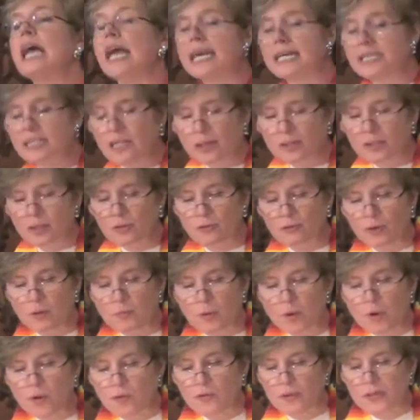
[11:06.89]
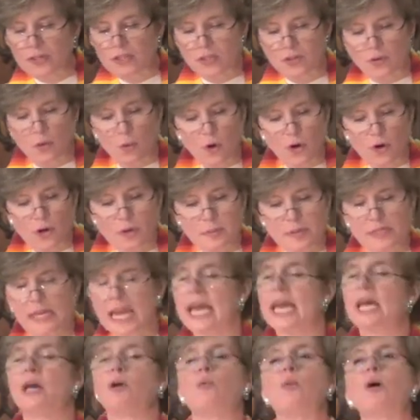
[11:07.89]
It doesn't remove the storms.
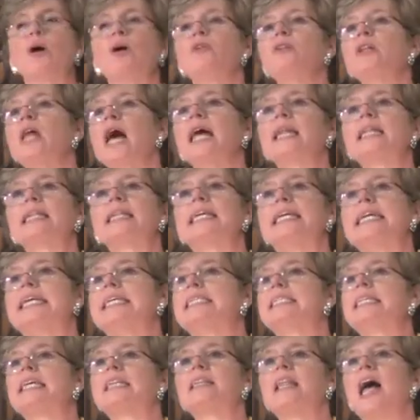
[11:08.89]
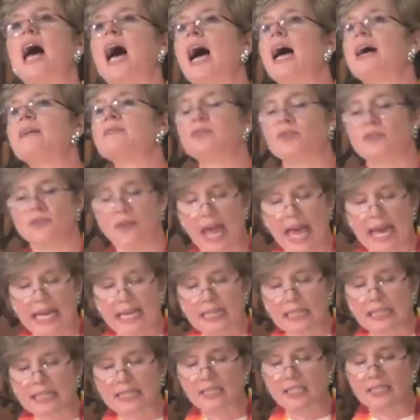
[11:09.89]
It will not lead to lives of
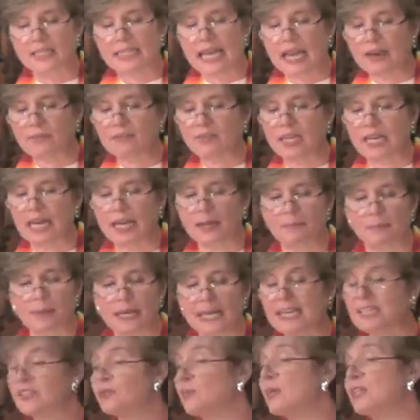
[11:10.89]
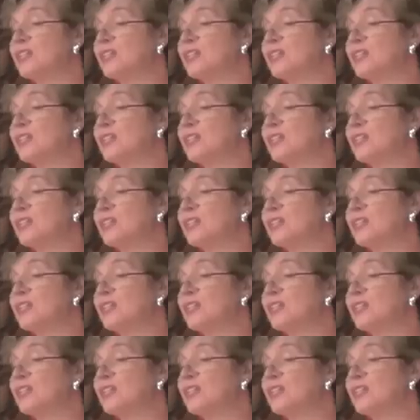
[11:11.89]
endless safety and peace.